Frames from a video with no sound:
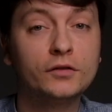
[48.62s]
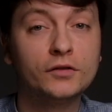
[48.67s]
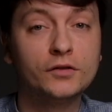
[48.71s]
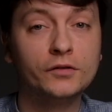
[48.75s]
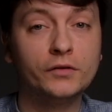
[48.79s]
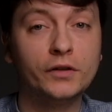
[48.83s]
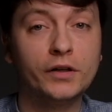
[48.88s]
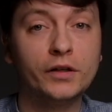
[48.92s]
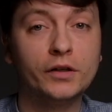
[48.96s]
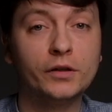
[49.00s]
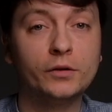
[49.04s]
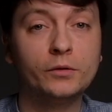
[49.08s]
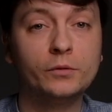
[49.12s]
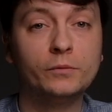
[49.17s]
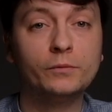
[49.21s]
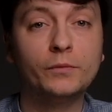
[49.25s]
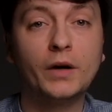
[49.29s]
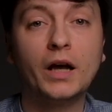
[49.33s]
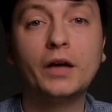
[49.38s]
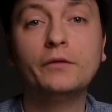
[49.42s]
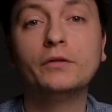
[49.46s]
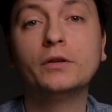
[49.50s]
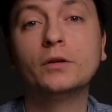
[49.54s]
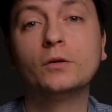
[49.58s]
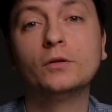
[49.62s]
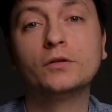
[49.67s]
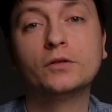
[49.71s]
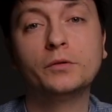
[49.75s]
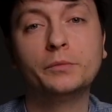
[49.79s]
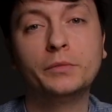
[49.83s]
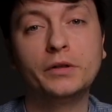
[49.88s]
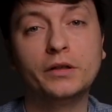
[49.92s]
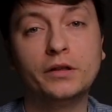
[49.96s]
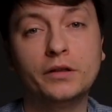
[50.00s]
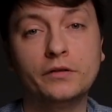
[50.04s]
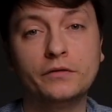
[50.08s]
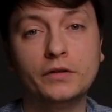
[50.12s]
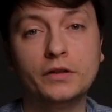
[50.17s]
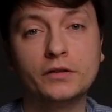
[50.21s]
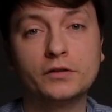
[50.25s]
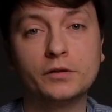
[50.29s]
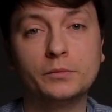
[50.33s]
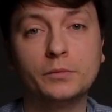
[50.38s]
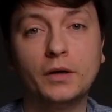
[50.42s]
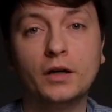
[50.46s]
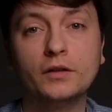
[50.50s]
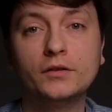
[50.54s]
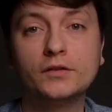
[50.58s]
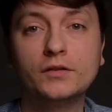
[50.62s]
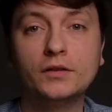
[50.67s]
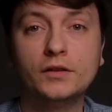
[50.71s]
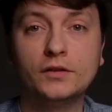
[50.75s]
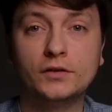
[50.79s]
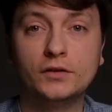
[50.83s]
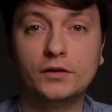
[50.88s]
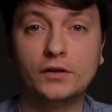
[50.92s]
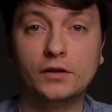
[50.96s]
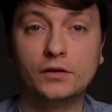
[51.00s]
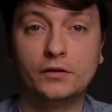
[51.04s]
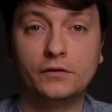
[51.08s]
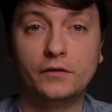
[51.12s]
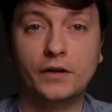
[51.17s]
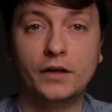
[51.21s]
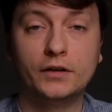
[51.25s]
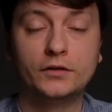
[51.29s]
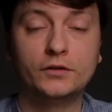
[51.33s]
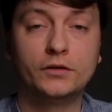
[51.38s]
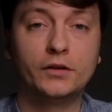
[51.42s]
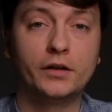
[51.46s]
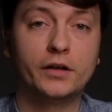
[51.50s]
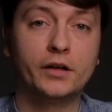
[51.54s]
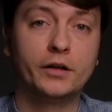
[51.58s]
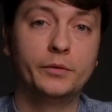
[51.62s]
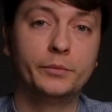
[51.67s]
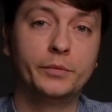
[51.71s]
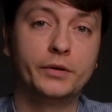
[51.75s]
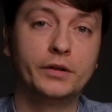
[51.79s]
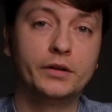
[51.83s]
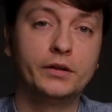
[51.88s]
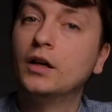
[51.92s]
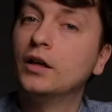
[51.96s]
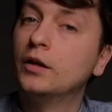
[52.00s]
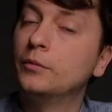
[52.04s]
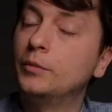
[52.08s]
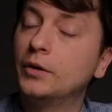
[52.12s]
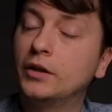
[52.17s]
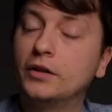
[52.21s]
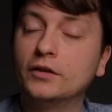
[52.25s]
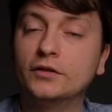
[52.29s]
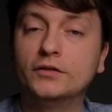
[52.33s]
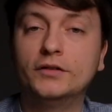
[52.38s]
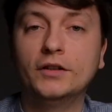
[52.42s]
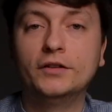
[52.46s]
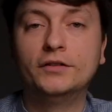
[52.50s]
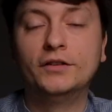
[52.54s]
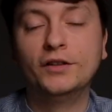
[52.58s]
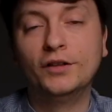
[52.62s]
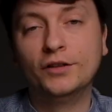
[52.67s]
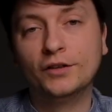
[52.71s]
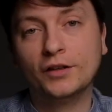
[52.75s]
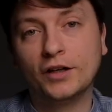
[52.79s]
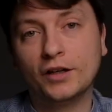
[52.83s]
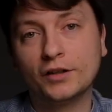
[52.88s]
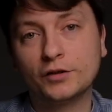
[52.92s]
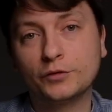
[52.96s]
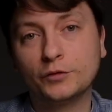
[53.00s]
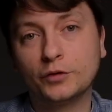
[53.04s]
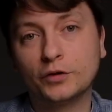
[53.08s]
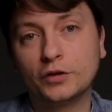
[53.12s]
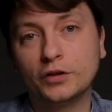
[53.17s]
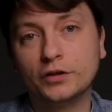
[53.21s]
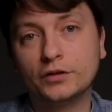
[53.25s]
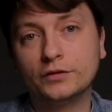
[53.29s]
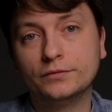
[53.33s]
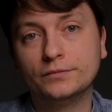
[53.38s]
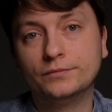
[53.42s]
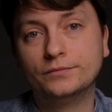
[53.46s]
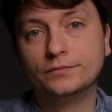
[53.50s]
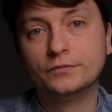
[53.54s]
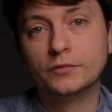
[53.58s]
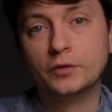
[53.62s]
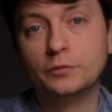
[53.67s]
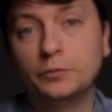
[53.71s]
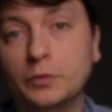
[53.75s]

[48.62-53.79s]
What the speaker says: video, I will also be giving some unsolicited advice to the company because they didn't ask for it. We